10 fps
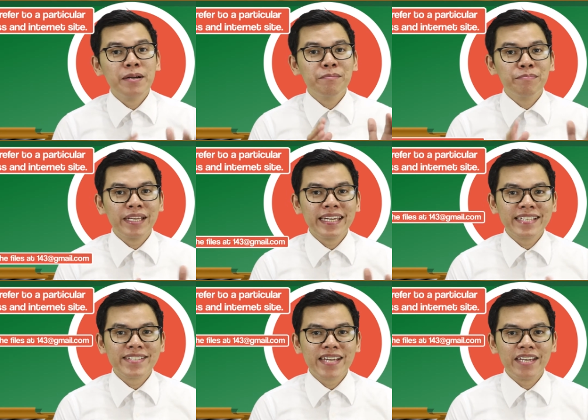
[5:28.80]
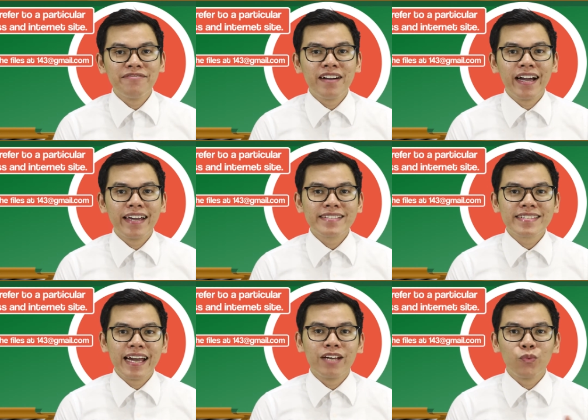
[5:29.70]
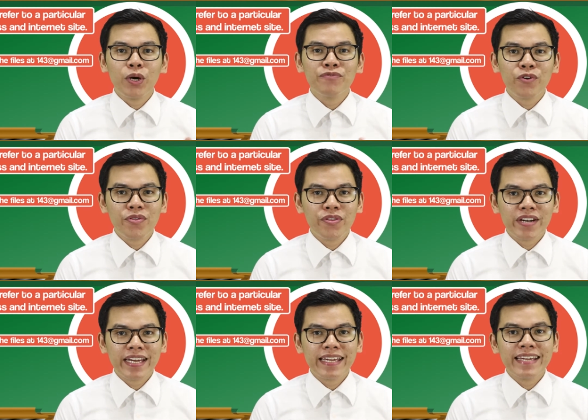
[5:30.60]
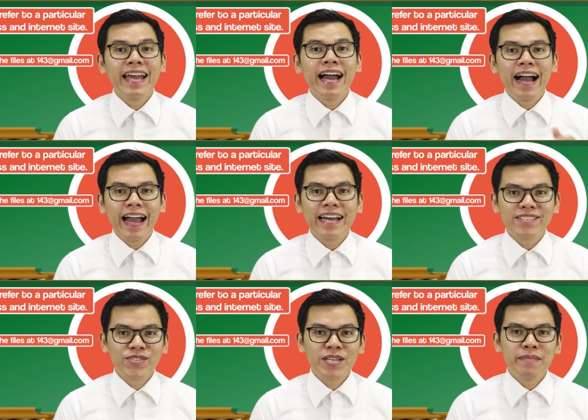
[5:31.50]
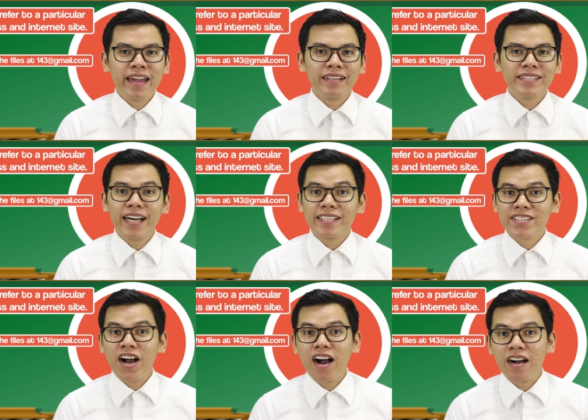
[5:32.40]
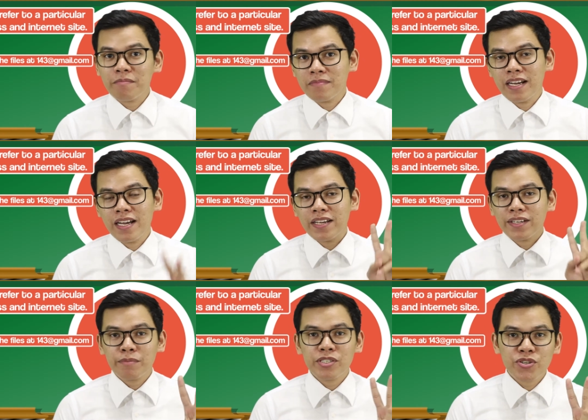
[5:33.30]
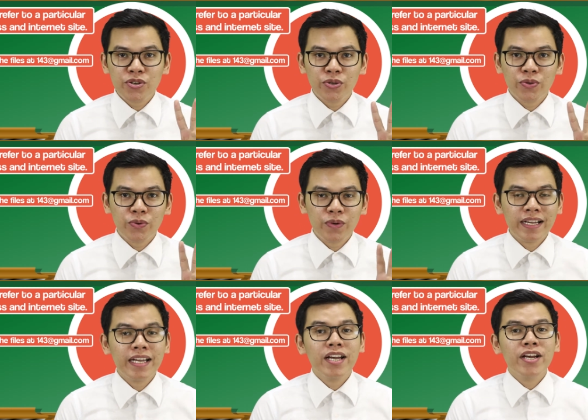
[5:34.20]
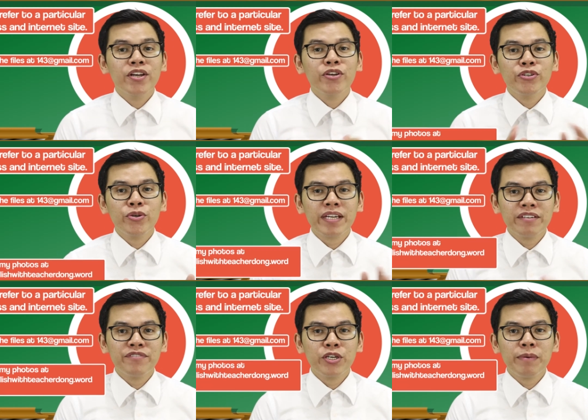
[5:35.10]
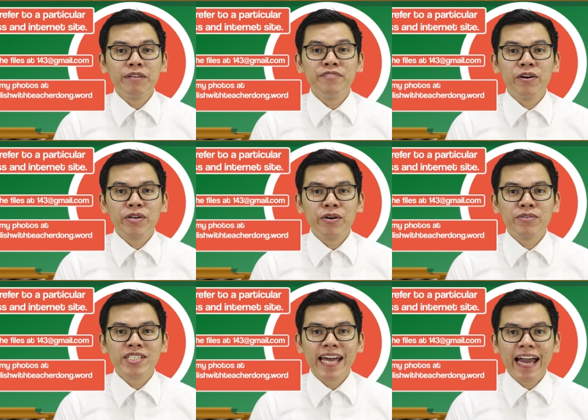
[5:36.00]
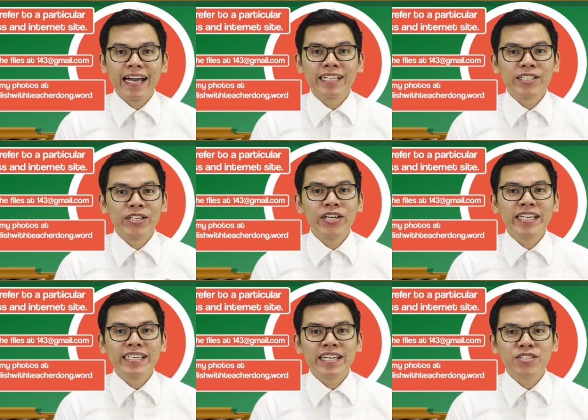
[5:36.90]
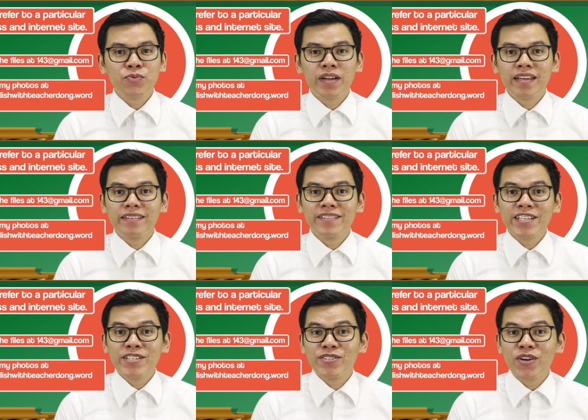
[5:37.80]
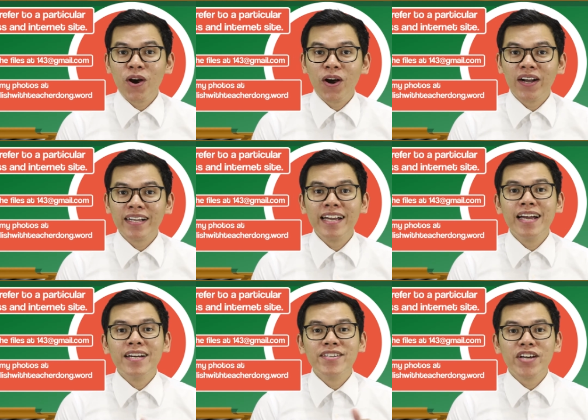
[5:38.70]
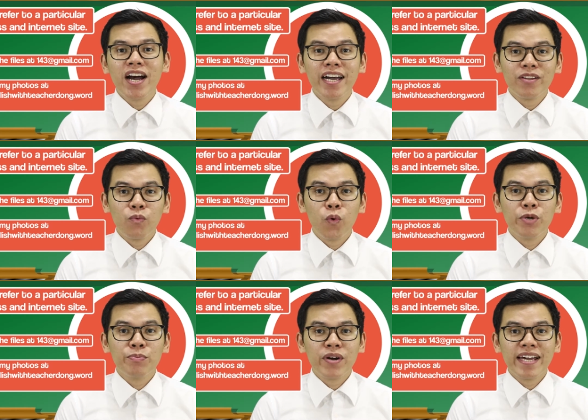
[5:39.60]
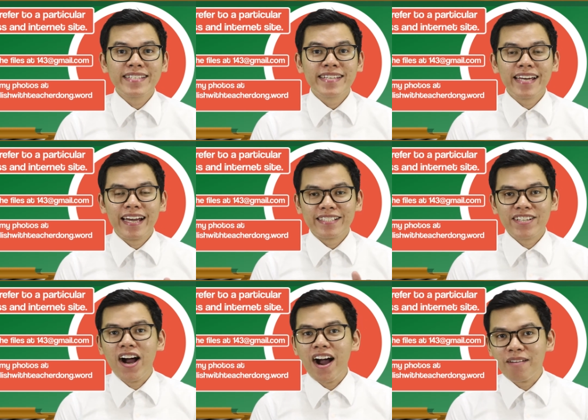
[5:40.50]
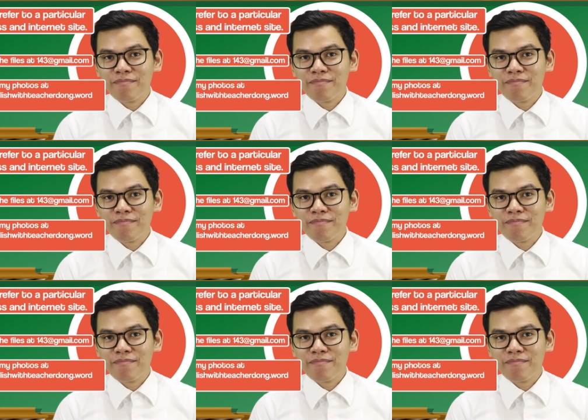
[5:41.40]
please send the files at one four three at gmail dot com. Number two, you can view my photos at learn english with teacher dong dot wordpress dot com.